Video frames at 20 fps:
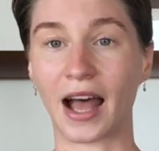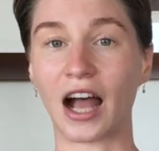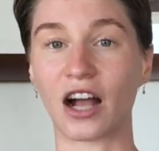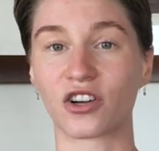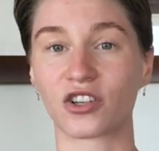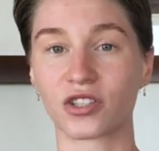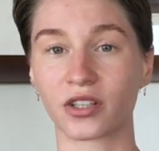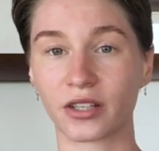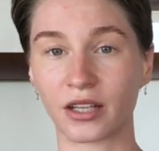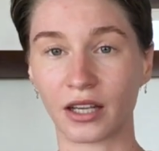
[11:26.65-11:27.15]

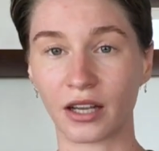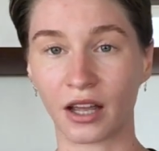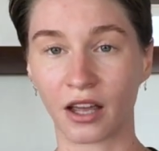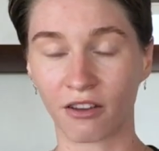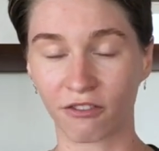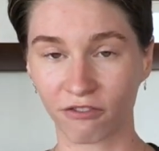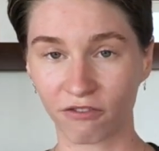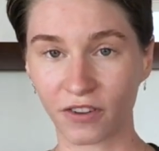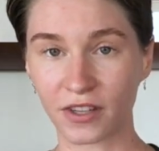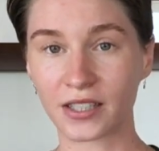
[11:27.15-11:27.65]
actually
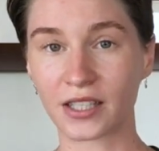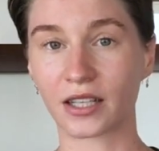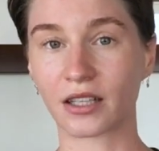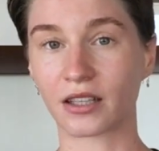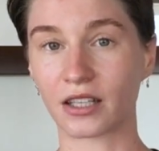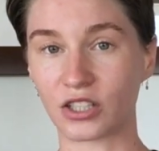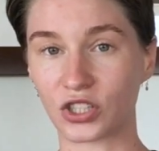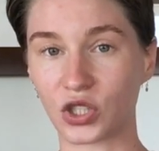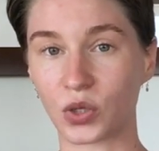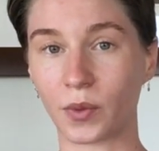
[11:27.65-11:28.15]

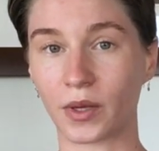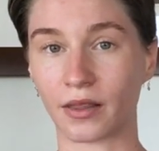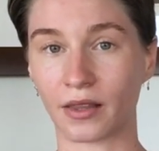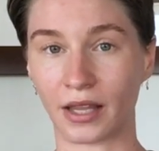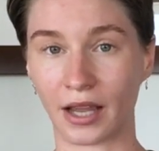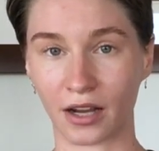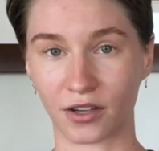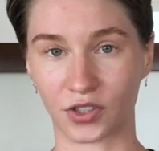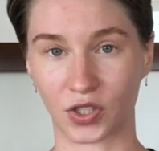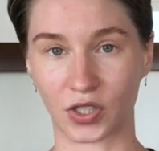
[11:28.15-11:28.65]
physically doing
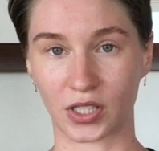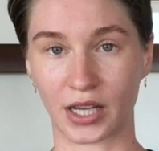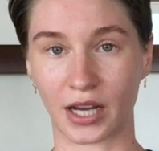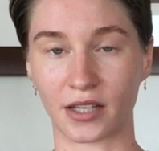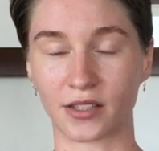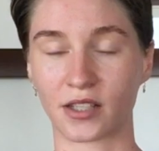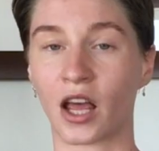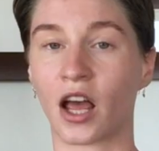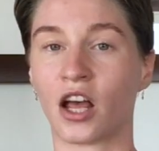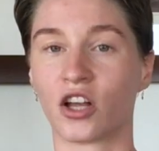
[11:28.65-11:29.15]
the
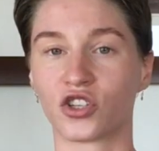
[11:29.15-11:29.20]
exercise.